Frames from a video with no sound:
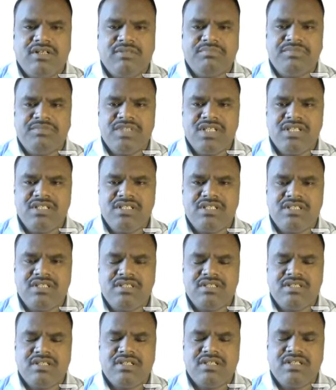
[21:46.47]

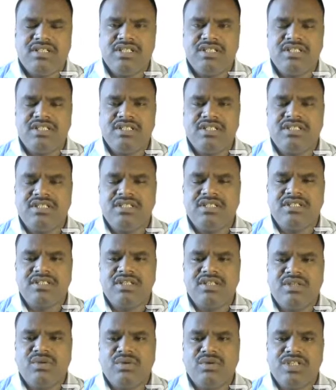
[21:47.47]
This disease is
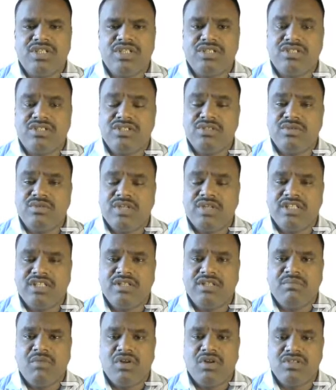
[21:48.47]
noticed during
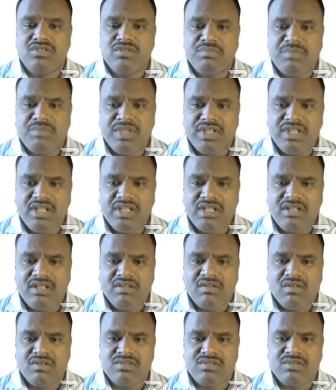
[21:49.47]
the monsoon period, and
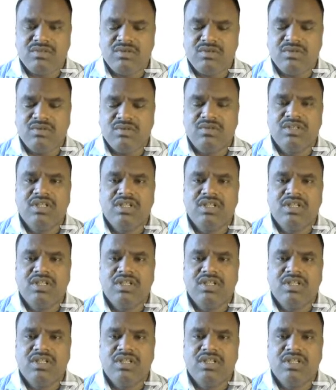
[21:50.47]
also